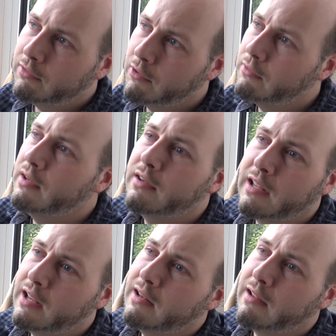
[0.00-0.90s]
Don't
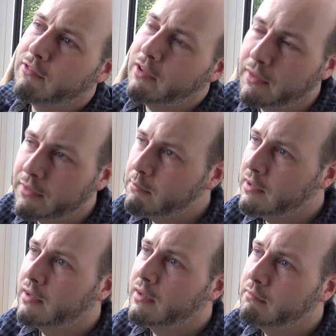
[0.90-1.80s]
indicate left at
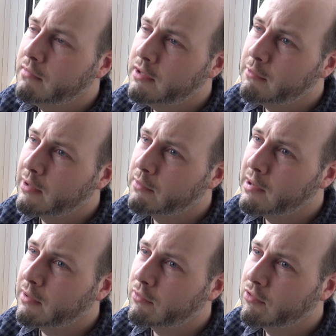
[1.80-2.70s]
other mini
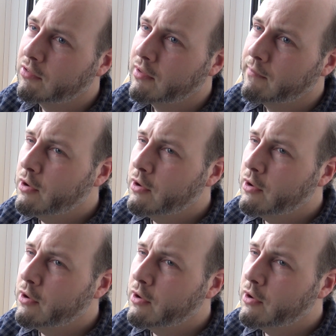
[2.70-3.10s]
roundabouts.